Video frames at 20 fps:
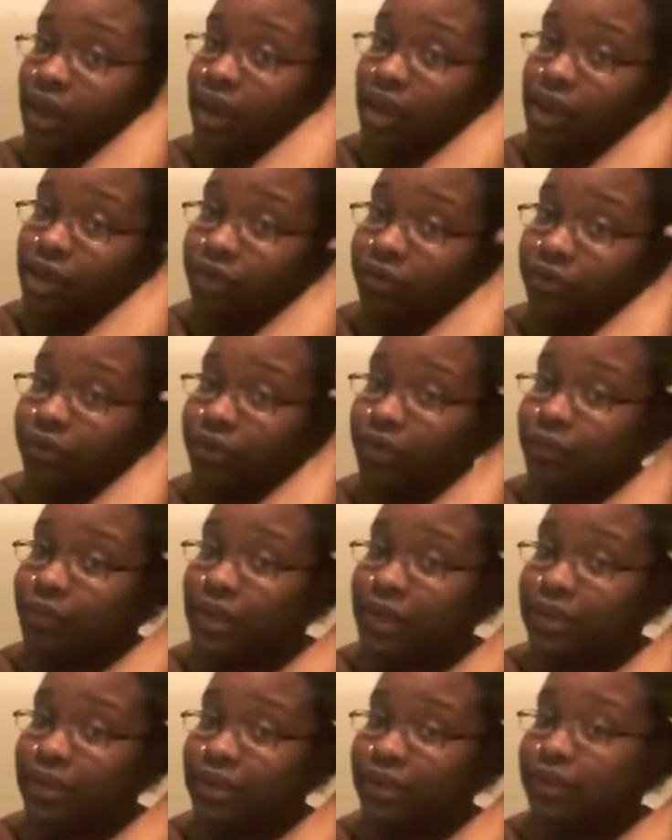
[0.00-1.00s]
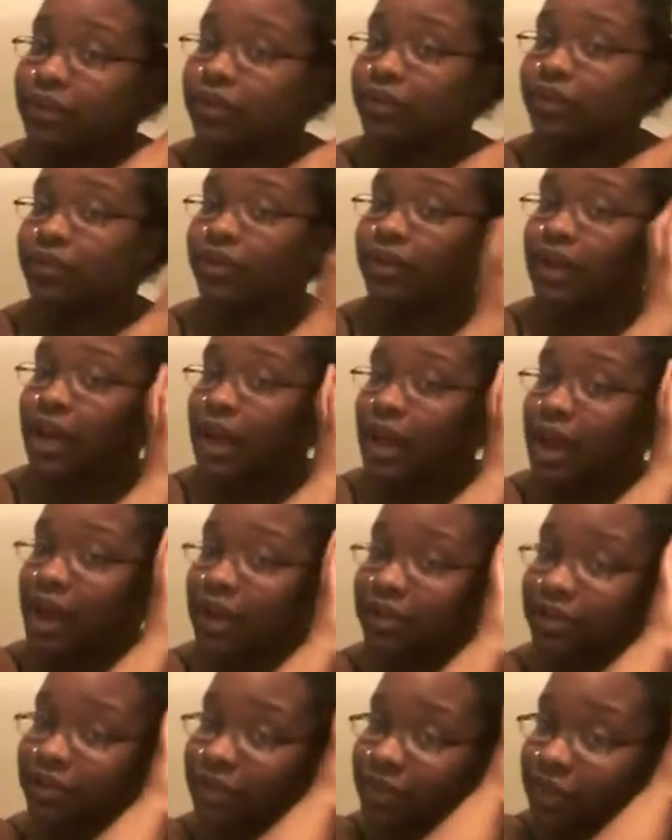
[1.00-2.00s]
And usually when I think that there's a knot,
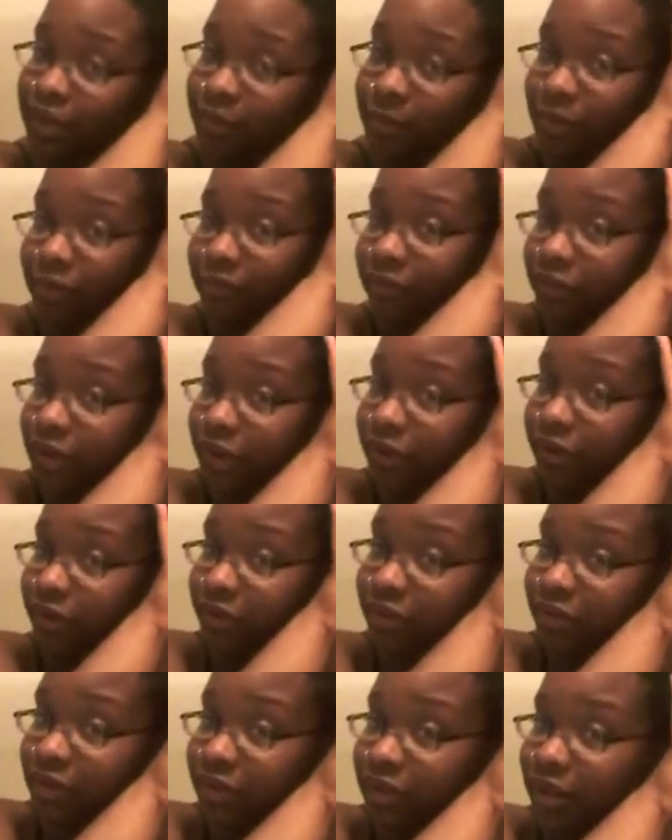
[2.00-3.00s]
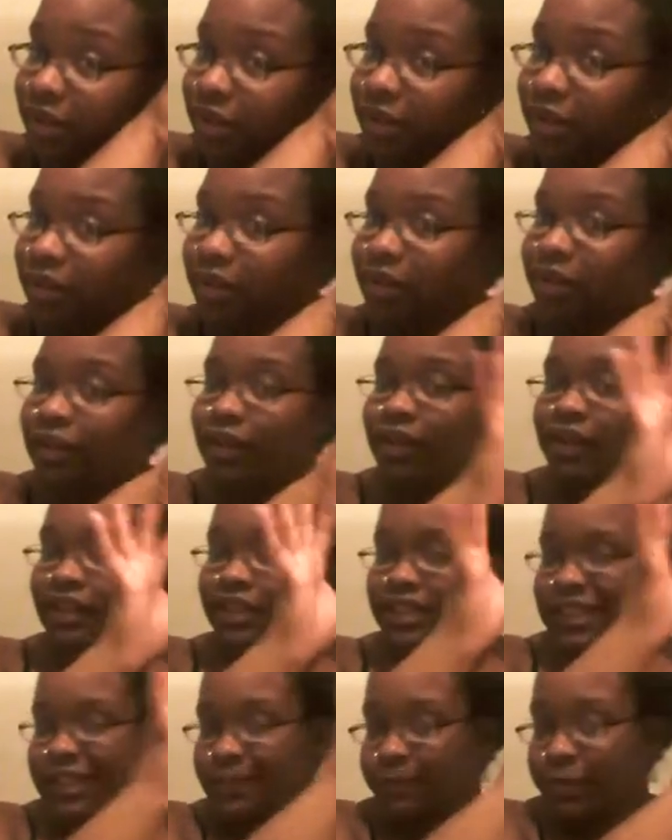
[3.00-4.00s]
I just take my fingers and like
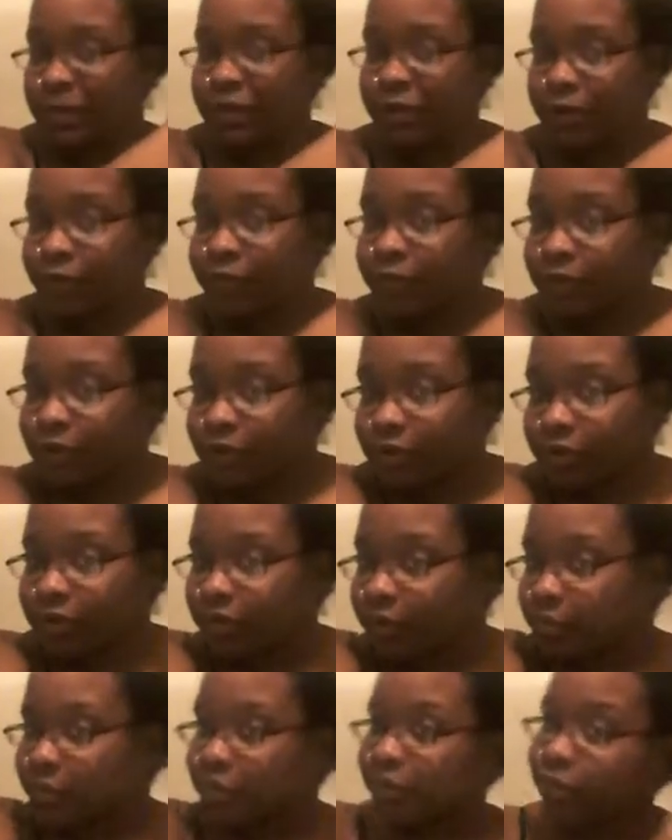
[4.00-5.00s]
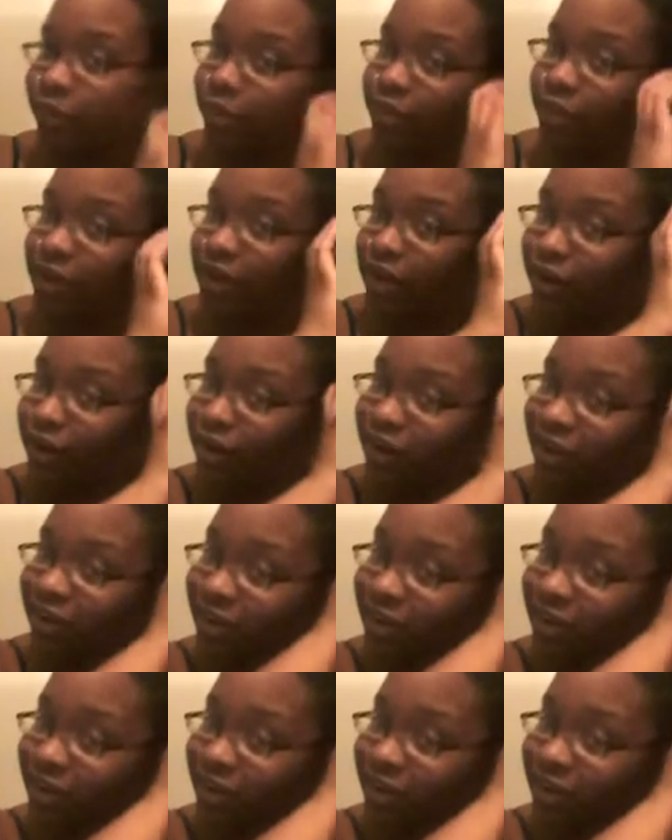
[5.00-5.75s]
spirit finger them through there.